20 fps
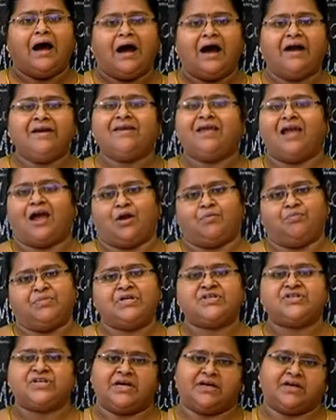and can
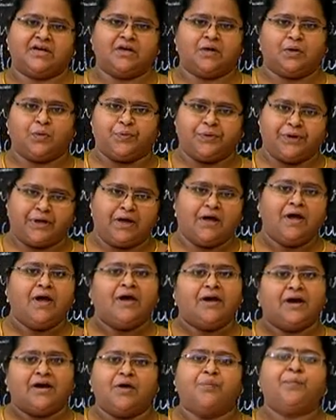be taken
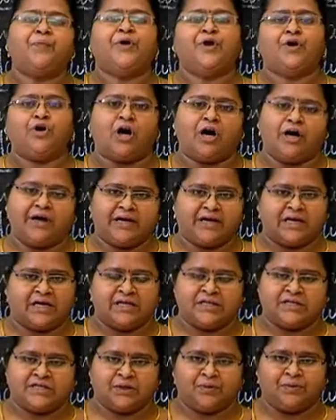away in a periodic
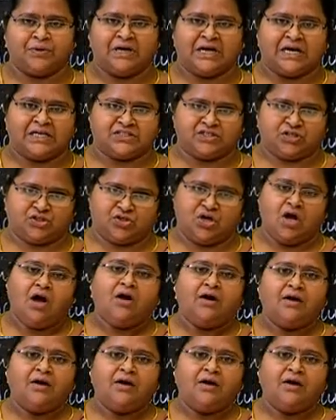interval as such.